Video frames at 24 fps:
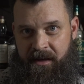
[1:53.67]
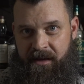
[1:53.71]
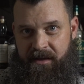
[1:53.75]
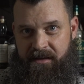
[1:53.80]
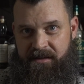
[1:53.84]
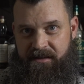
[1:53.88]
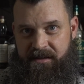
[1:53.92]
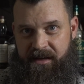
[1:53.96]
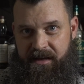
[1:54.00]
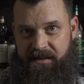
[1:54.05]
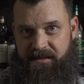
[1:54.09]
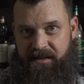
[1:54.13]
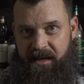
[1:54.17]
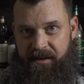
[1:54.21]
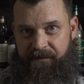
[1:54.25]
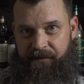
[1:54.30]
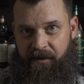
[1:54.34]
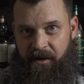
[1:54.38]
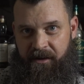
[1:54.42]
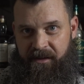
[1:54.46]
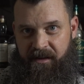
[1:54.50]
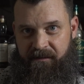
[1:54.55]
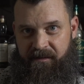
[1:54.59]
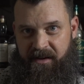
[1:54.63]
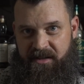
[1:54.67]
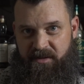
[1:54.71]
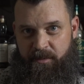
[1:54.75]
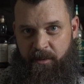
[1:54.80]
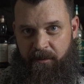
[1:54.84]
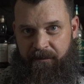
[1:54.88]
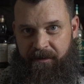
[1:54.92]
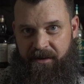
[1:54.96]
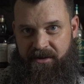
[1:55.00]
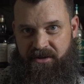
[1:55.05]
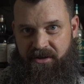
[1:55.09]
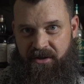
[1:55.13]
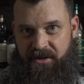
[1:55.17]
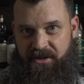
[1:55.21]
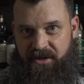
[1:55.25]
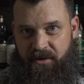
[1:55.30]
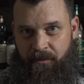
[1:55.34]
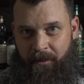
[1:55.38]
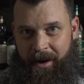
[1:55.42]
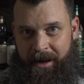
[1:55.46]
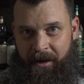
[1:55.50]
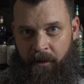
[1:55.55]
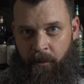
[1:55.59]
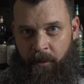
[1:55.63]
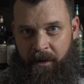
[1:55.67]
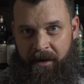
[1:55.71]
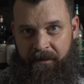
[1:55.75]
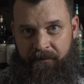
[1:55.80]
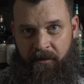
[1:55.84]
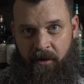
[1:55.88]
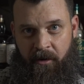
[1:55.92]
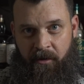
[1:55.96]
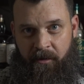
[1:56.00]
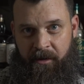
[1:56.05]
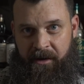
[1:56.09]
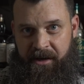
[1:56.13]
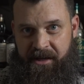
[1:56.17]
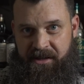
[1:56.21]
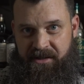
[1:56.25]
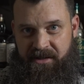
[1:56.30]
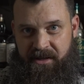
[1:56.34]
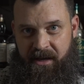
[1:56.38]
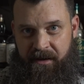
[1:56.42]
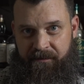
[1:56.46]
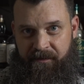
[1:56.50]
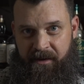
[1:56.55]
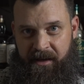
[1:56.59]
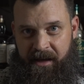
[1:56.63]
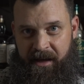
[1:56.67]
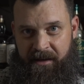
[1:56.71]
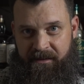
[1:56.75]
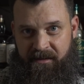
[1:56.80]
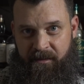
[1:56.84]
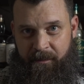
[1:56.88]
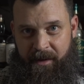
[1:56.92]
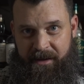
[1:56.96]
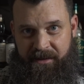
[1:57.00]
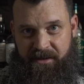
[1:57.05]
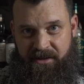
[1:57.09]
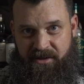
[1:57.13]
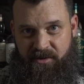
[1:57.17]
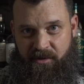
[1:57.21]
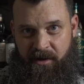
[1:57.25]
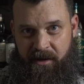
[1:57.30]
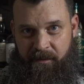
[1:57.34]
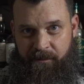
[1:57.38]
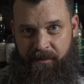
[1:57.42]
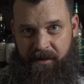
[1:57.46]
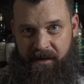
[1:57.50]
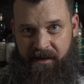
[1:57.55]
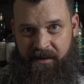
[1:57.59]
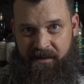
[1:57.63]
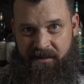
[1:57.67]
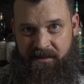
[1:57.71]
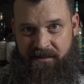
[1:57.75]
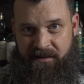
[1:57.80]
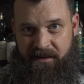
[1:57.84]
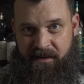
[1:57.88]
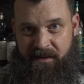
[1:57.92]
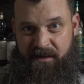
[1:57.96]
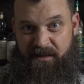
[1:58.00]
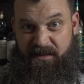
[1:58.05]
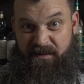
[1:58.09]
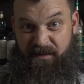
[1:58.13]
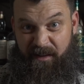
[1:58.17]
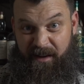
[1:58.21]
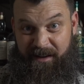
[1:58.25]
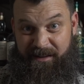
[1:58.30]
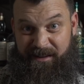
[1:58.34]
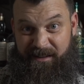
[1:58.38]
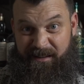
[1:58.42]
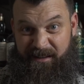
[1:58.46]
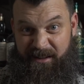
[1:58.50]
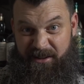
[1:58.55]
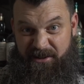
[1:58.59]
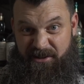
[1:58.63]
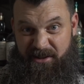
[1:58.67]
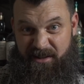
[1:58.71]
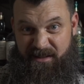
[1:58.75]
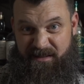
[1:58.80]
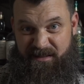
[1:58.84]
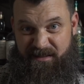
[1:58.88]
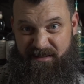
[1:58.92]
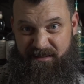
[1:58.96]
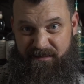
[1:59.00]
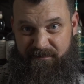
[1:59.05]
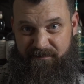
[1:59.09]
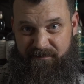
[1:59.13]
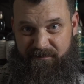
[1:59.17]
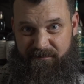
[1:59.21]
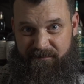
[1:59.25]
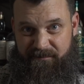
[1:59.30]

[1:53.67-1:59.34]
Stay safe, follow the advice of professionals, and wrangle whatever ingredients you have to get to make this drink, because it's fucking delicious.